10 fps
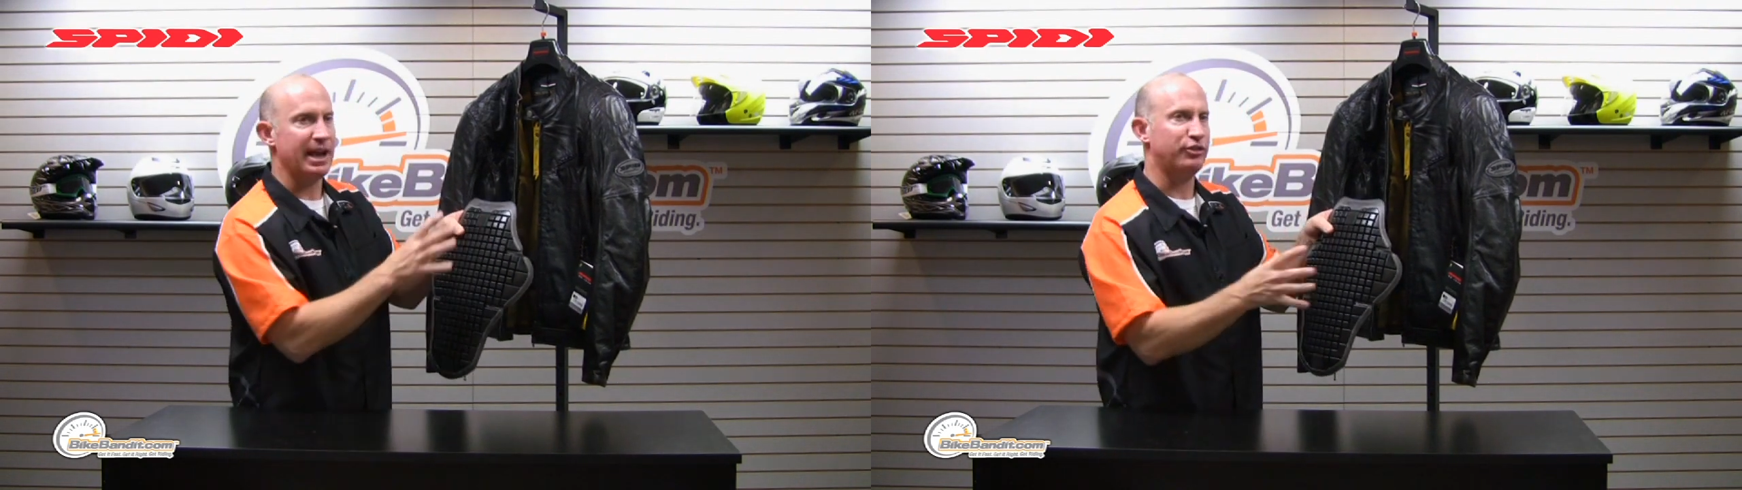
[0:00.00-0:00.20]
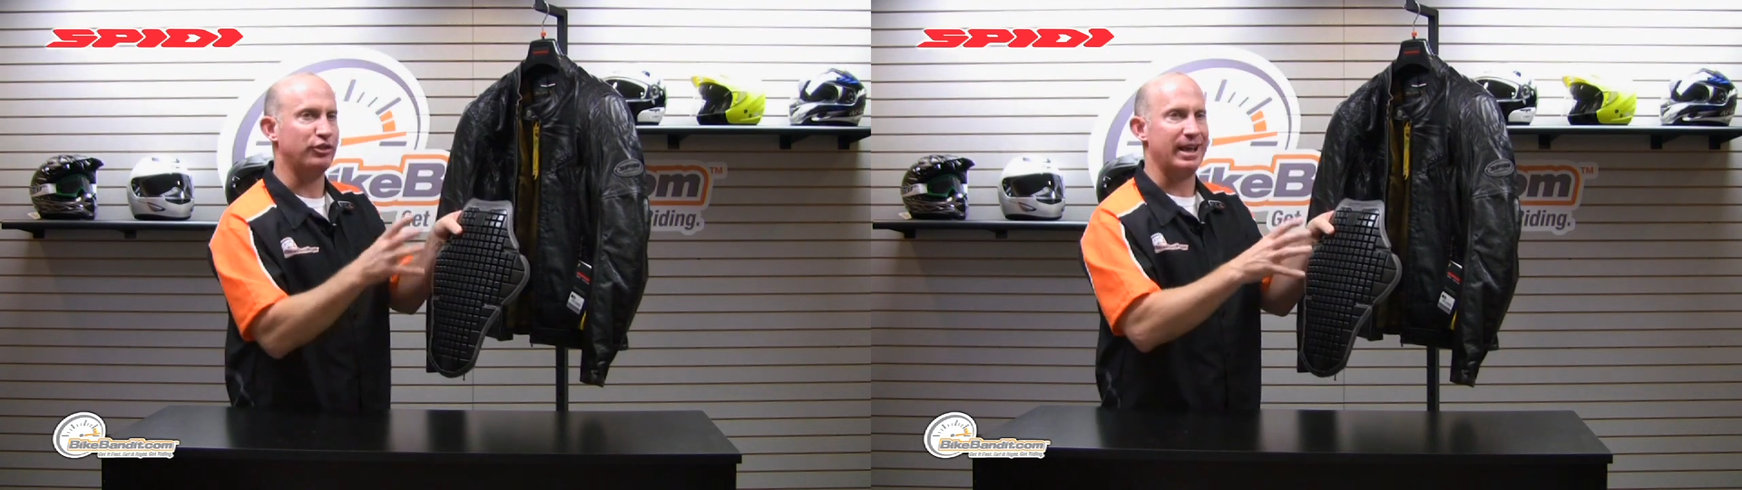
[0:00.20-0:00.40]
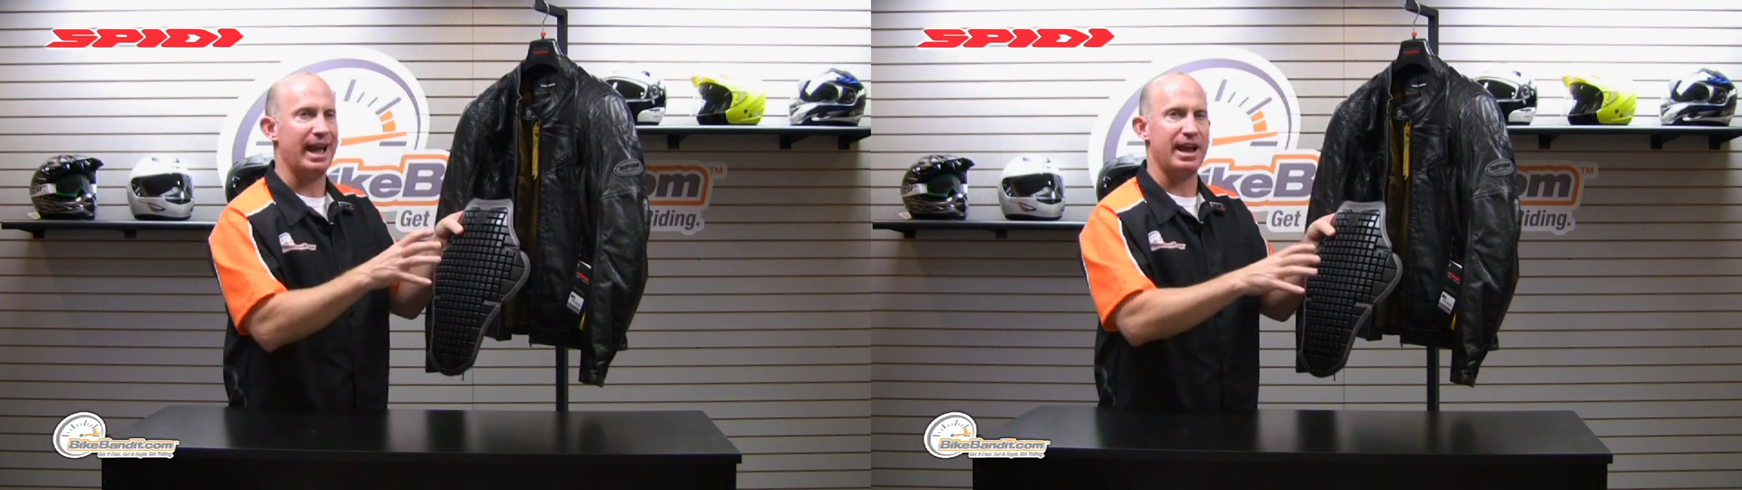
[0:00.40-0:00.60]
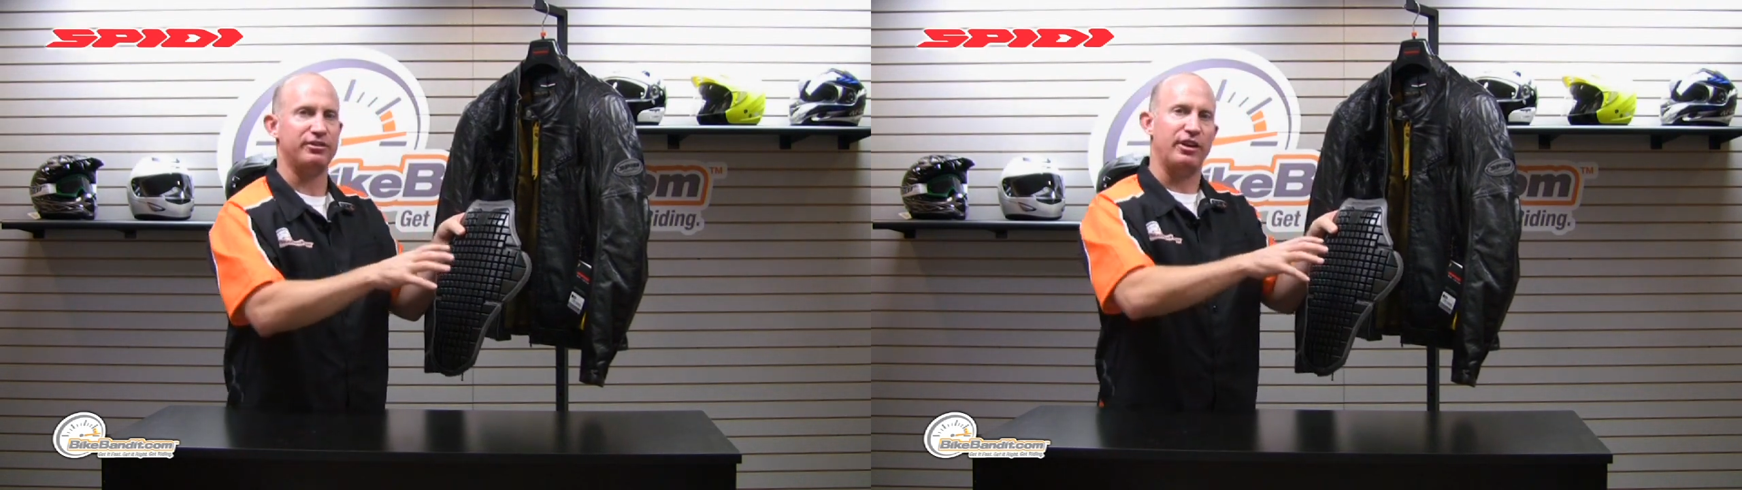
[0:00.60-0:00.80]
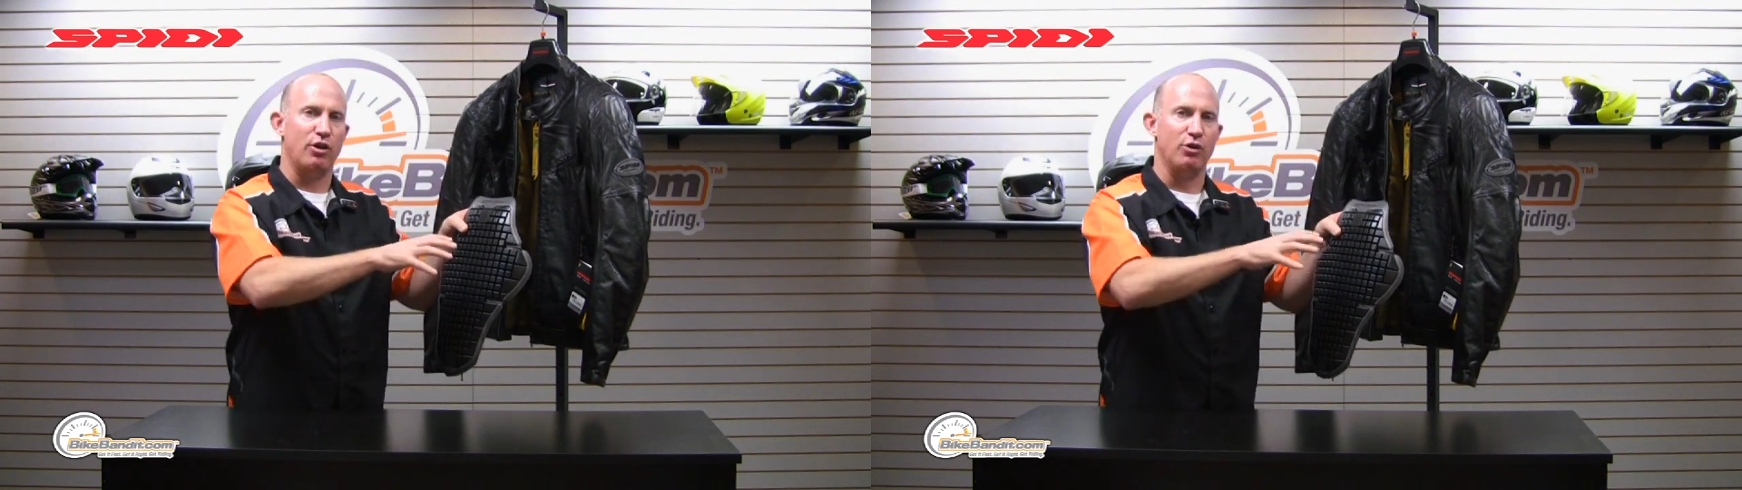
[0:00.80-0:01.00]
actually
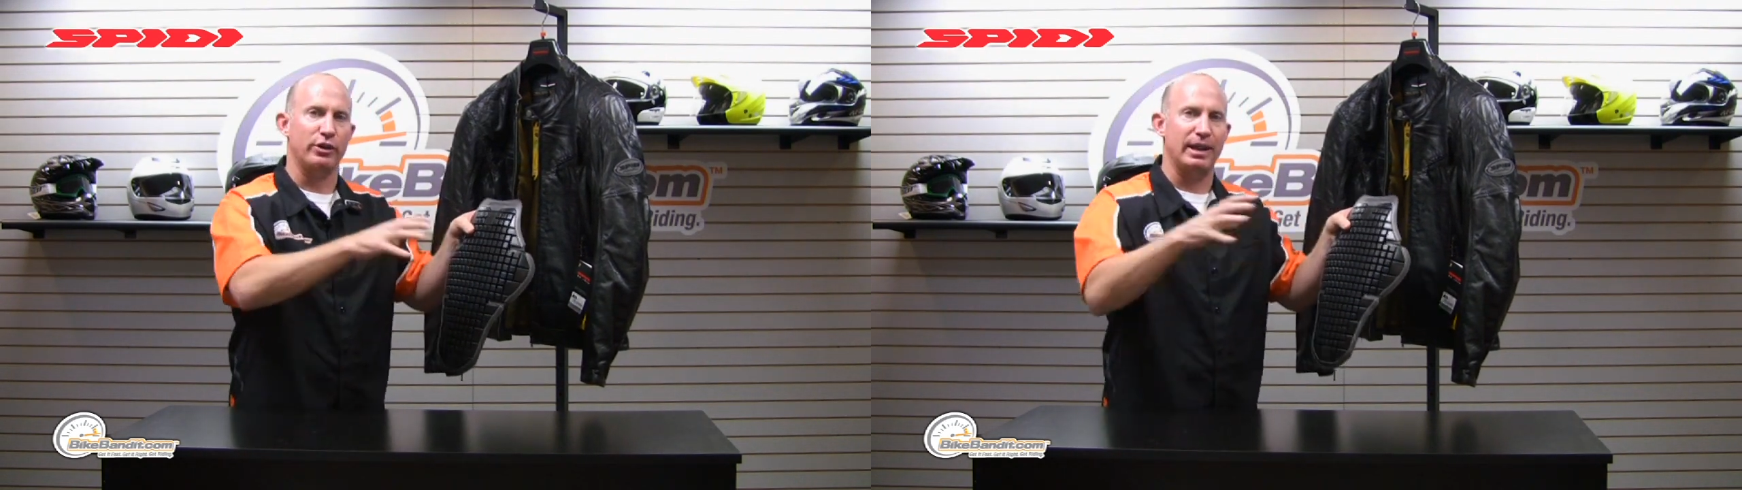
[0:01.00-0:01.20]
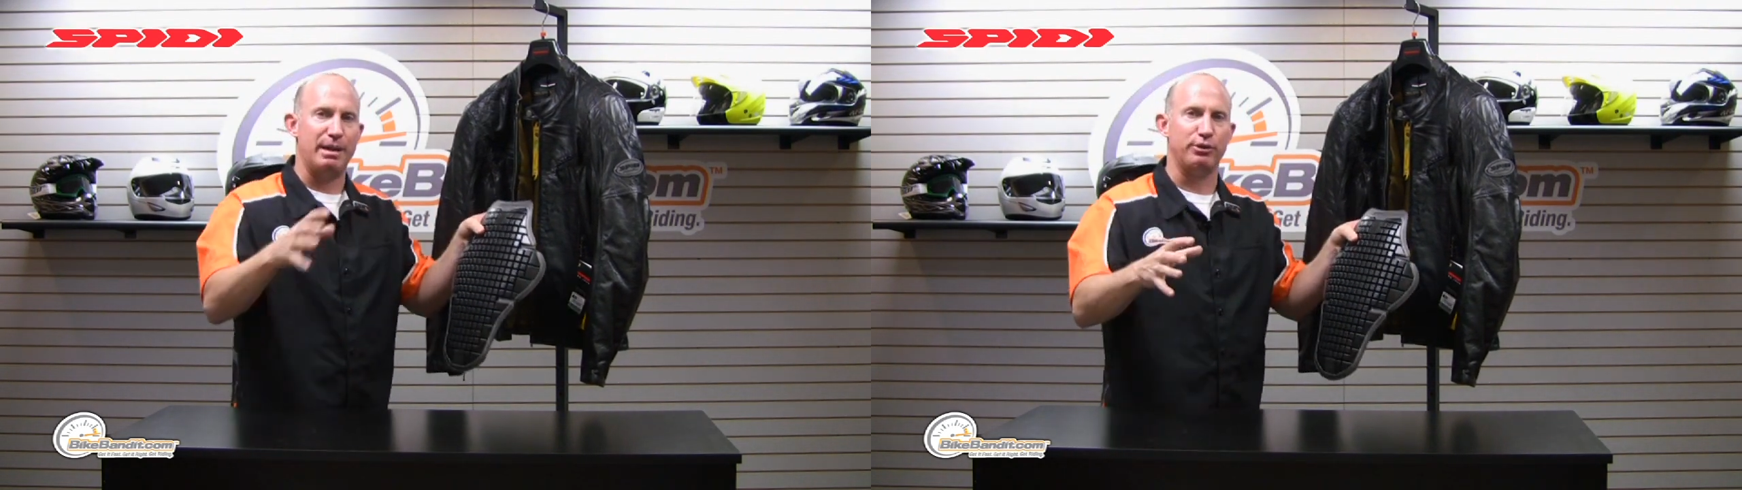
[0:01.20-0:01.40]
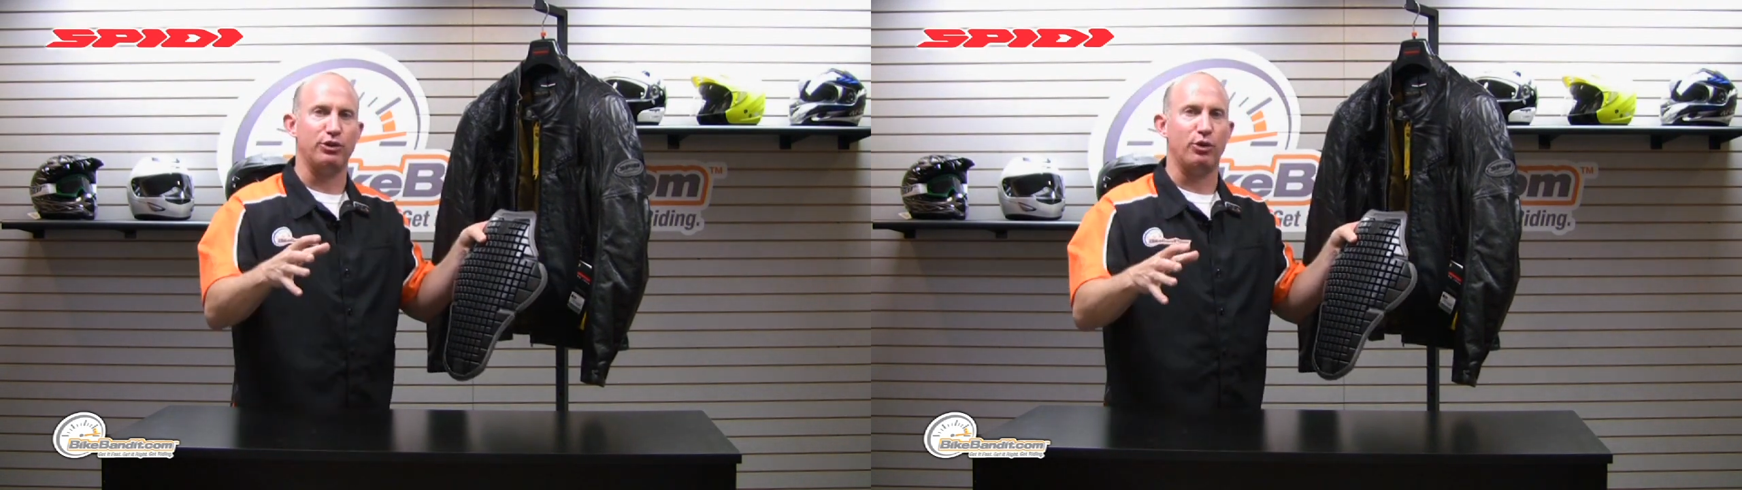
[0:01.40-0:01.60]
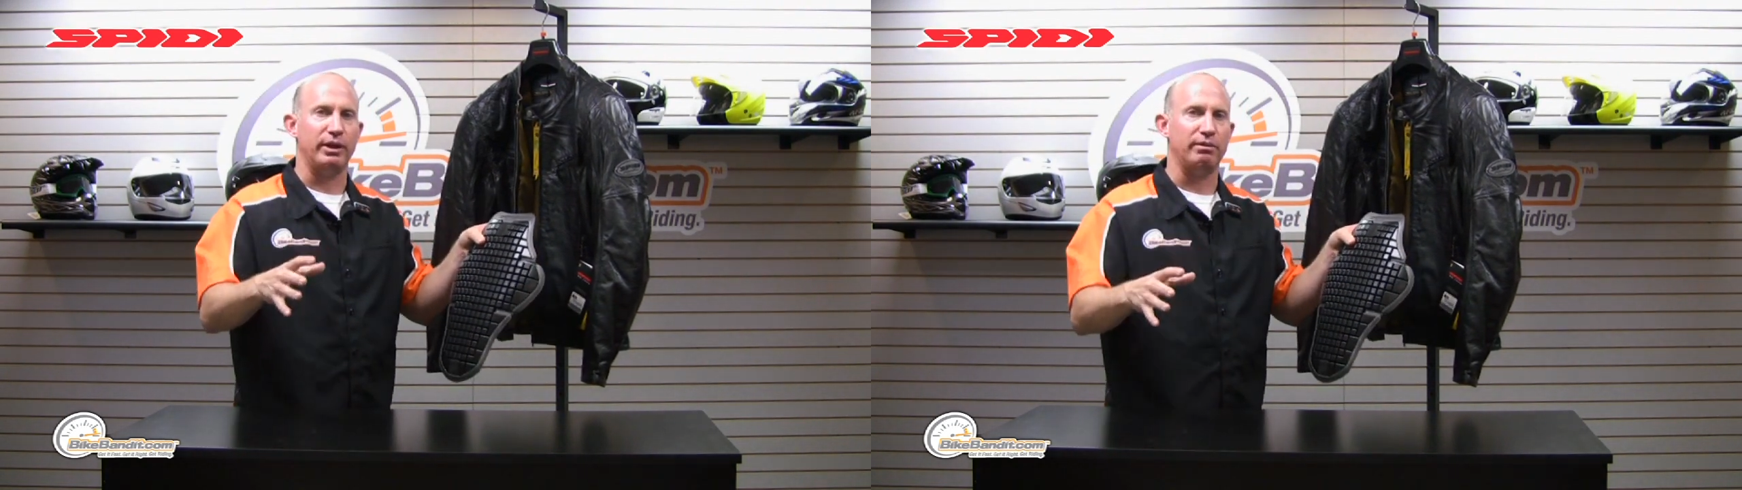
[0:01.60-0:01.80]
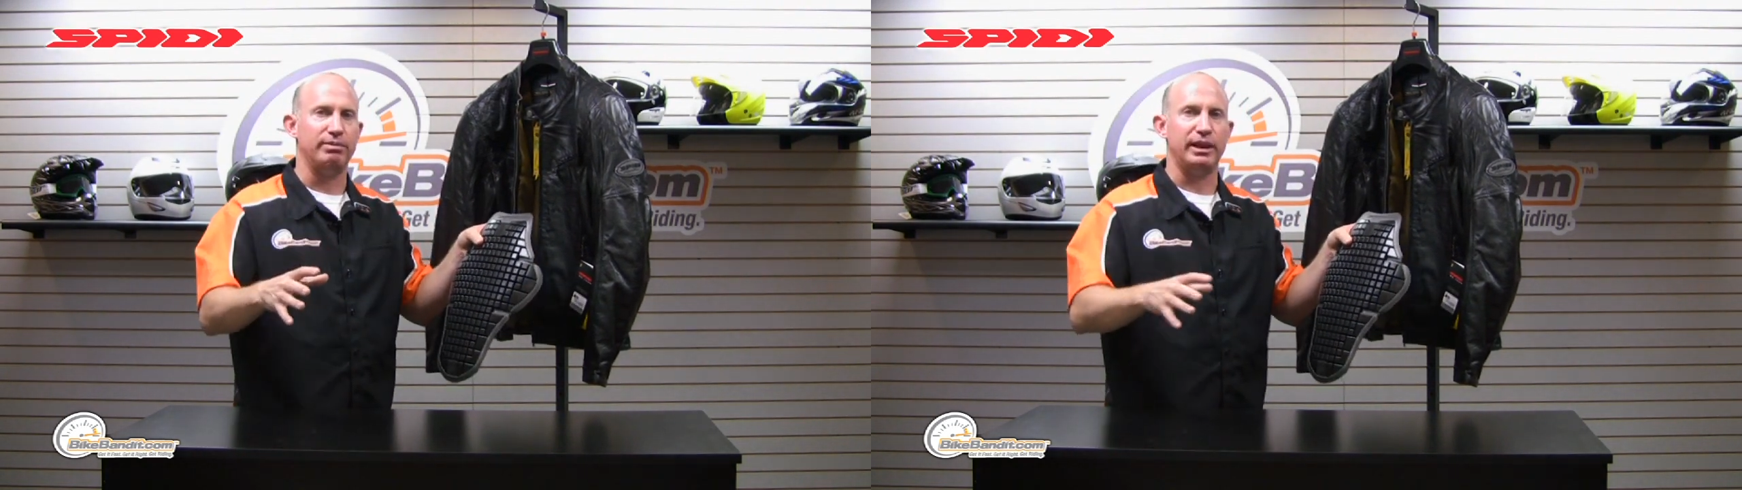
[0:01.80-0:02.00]
has their own laboratory